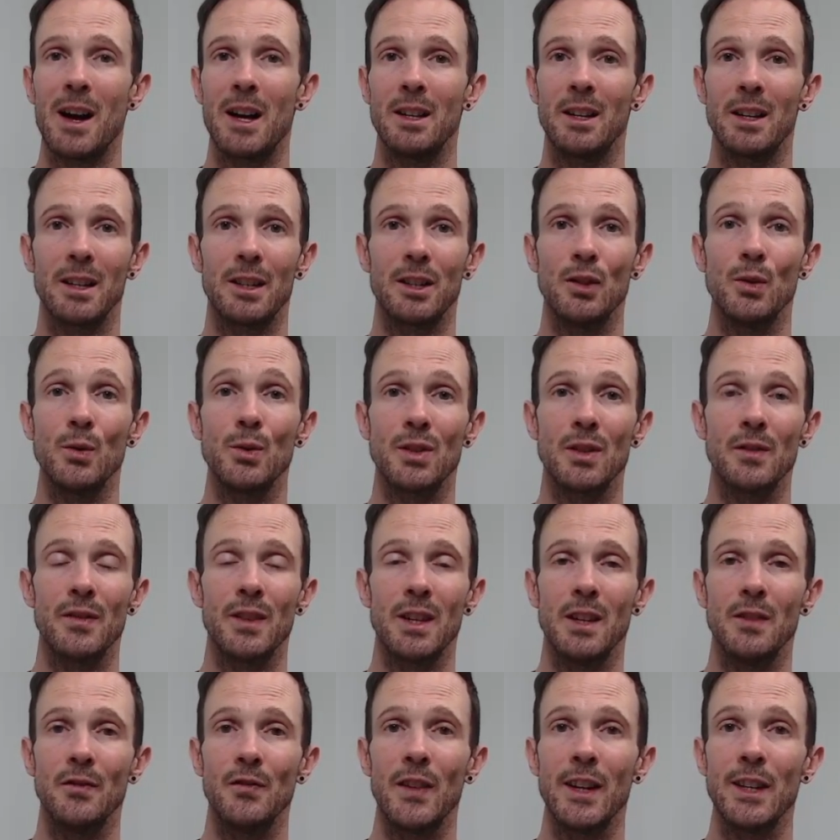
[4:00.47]
like use of the
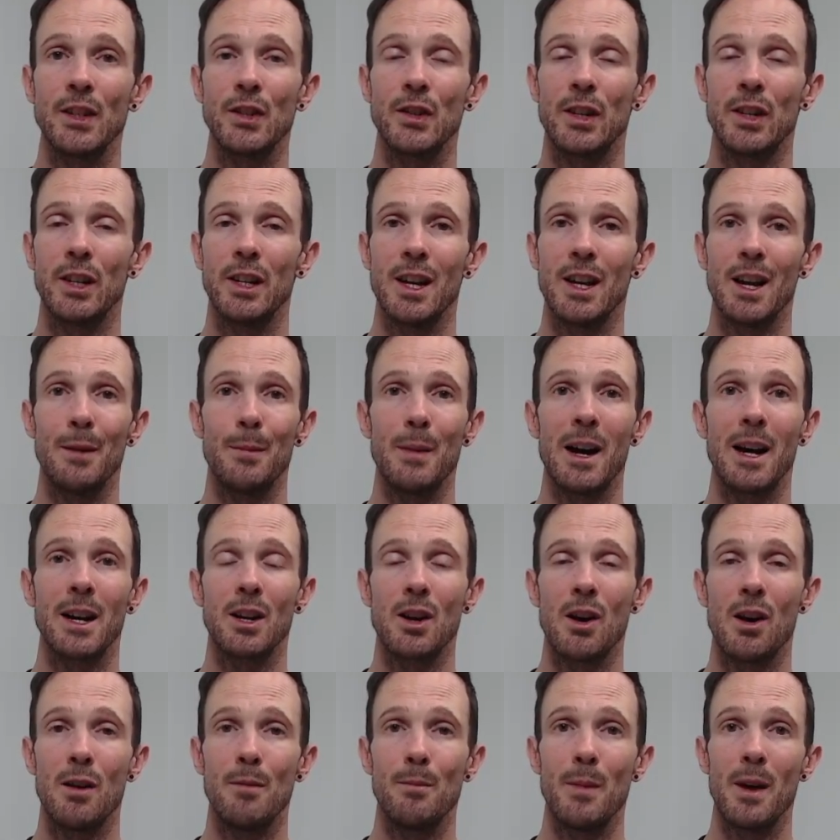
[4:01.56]
inventory, about
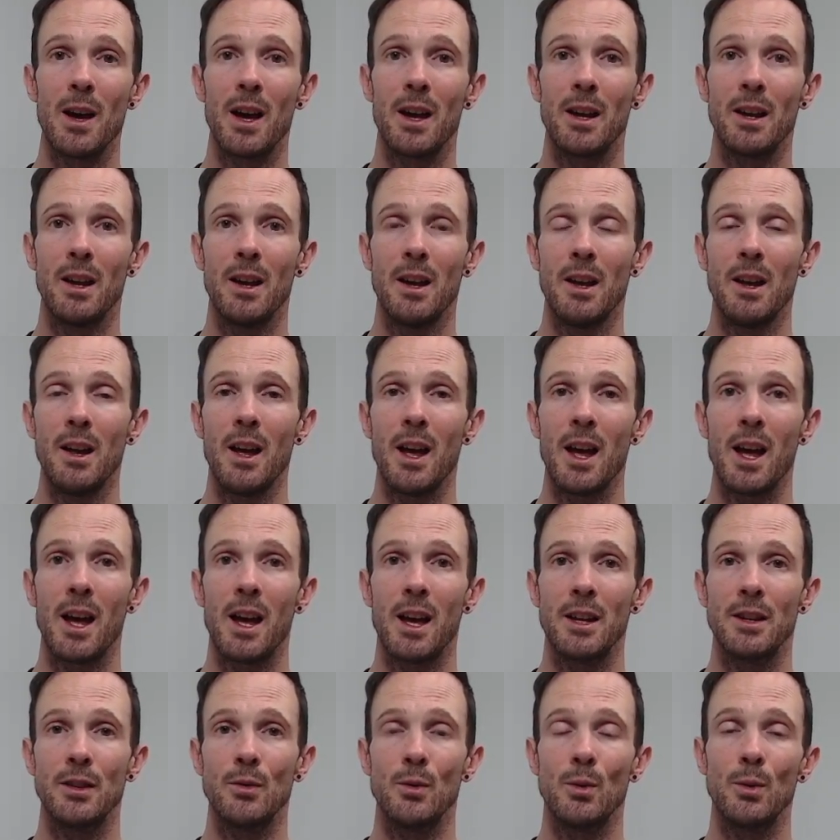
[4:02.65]
combat,
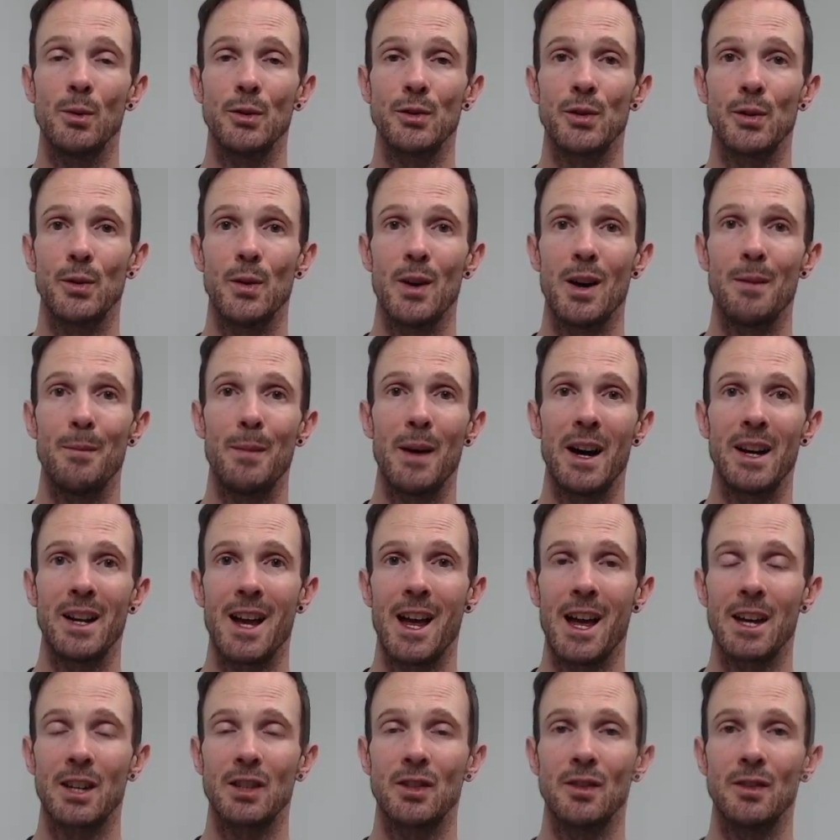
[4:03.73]
and also about
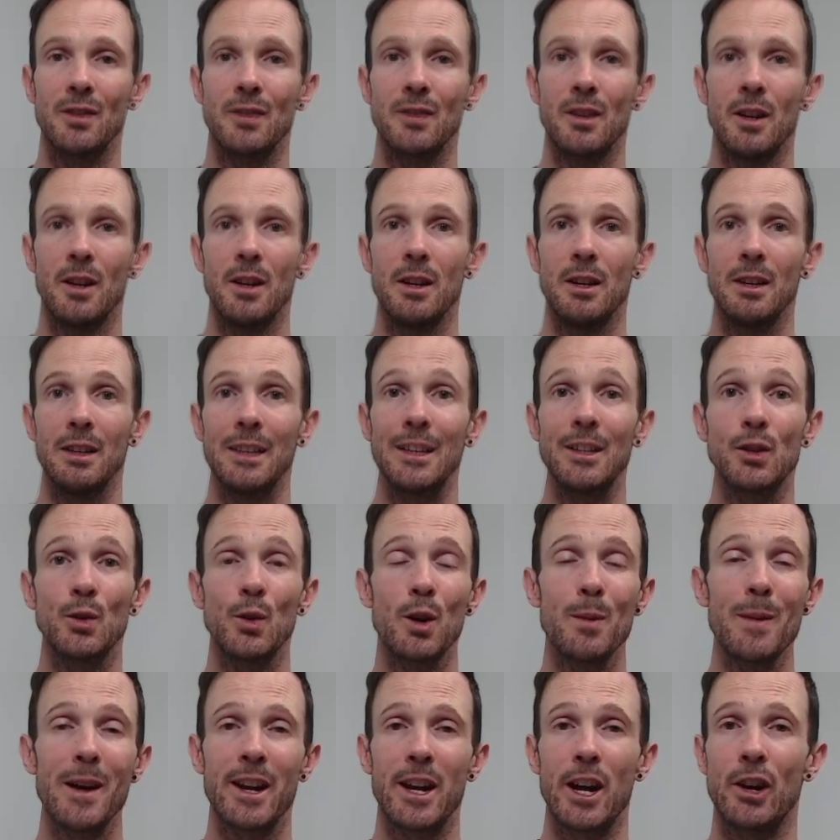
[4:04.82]
actions. Let's talk
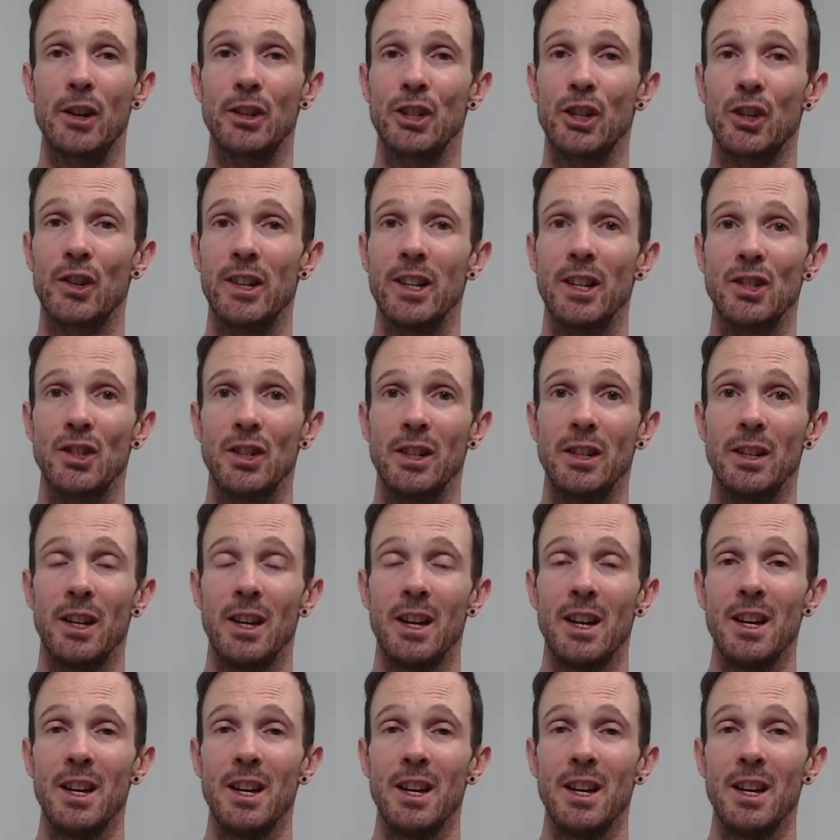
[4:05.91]
about character creation.